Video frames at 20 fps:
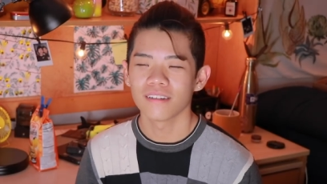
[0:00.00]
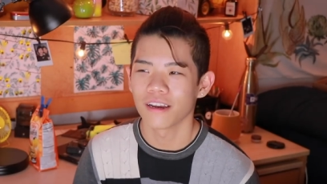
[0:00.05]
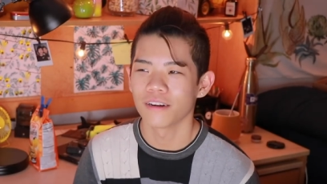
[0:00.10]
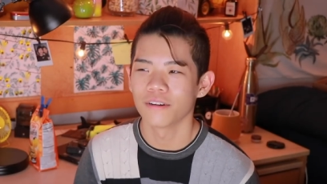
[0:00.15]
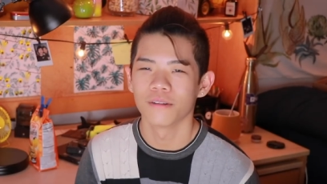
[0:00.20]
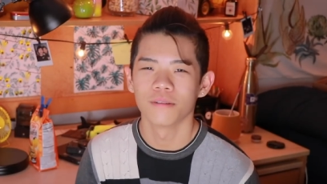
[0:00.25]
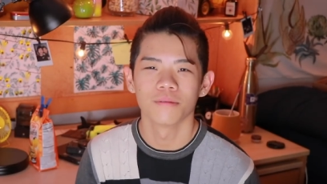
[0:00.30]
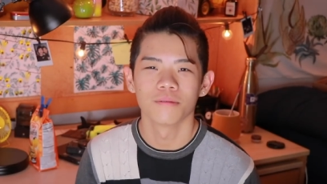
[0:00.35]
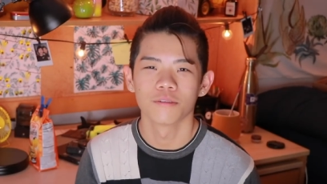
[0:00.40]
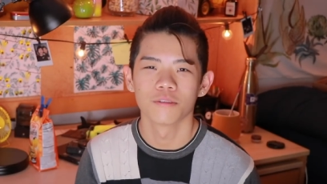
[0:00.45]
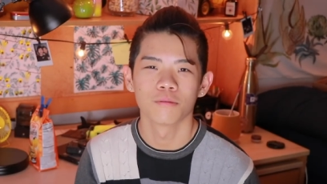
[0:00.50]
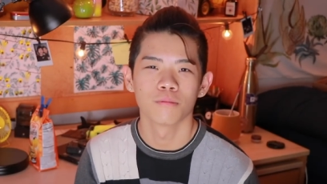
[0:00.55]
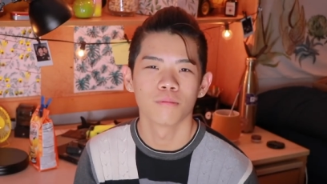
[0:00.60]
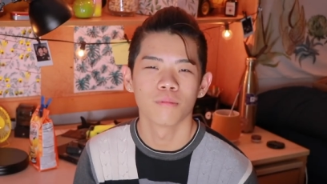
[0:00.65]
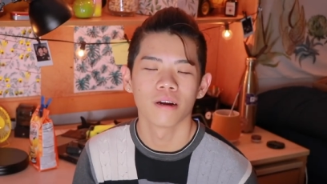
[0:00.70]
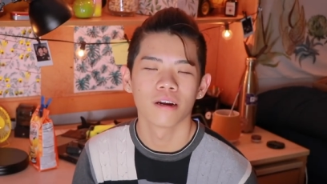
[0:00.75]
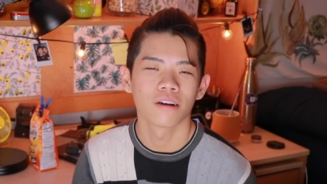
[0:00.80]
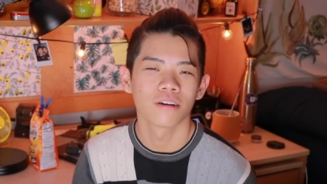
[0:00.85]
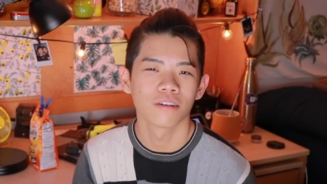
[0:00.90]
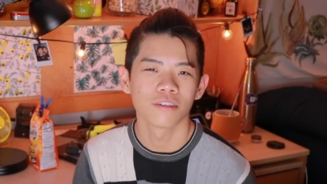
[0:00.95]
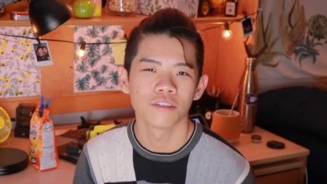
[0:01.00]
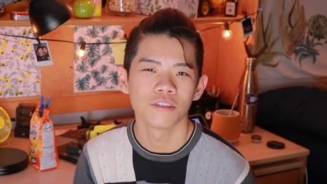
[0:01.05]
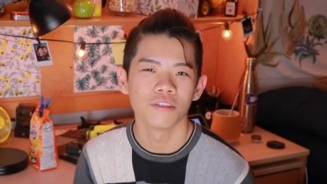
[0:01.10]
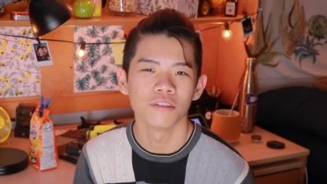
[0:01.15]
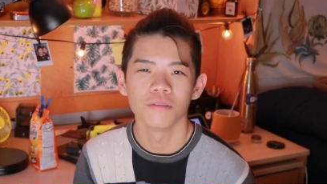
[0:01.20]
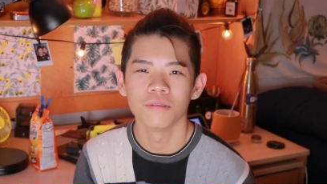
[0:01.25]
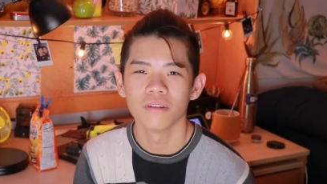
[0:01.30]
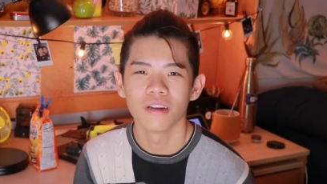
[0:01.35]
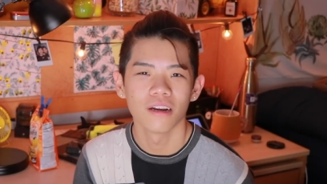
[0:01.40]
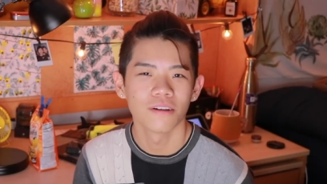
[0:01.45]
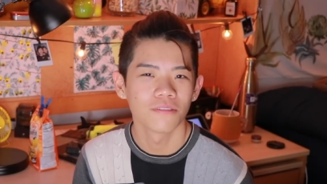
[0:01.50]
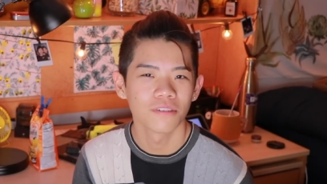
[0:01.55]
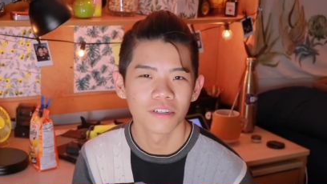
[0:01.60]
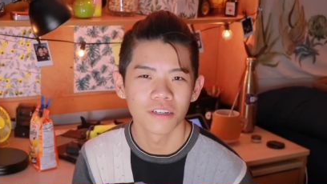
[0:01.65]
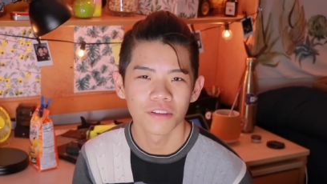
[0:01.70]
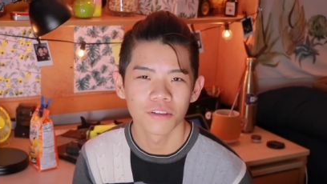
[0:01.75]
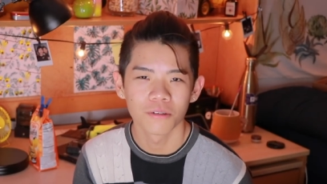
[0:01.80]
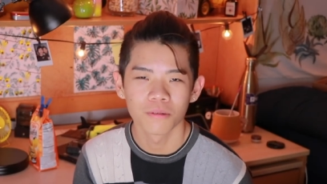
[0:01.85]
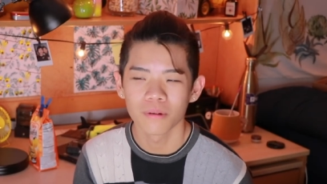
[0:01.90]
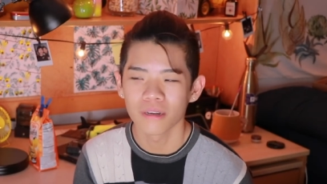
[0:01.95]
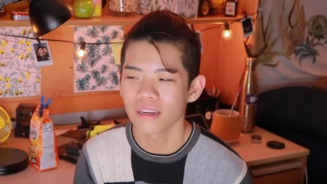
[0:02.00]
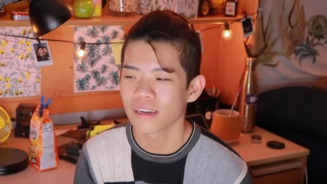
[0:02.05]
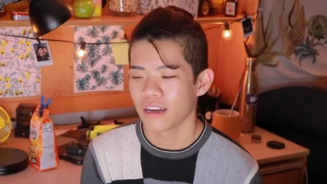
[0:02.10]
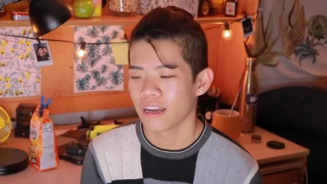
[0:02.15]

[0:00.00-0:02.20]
I don't wear a suit every other week.